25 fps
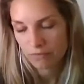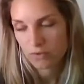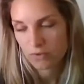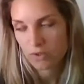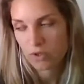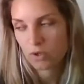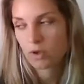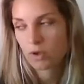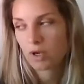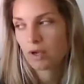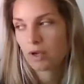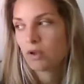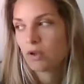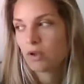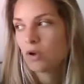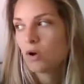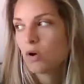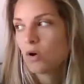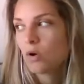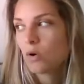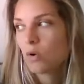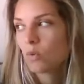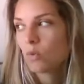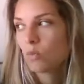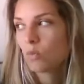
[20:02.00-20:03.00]
Okay.
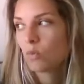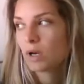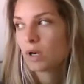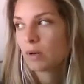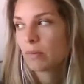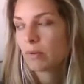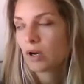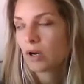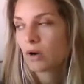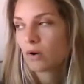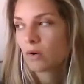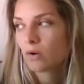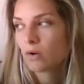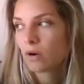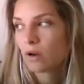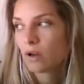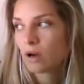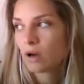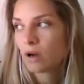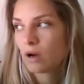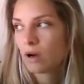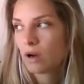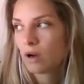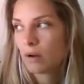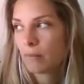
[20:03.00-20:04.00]
What about
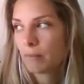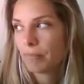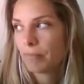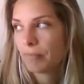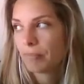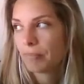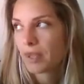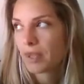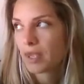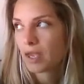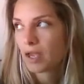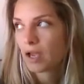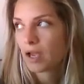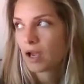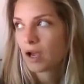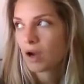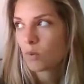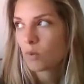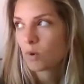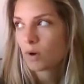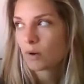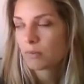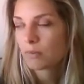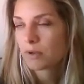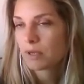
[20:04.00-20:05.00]
how
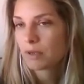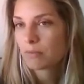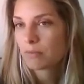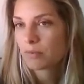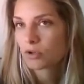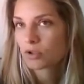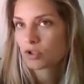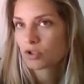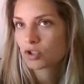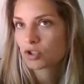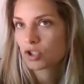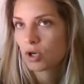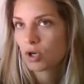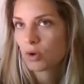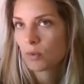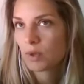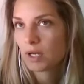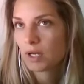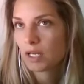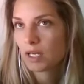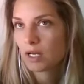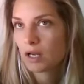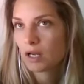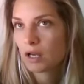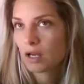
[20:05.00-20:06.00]
are people
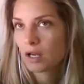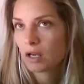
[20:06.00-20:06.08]
showing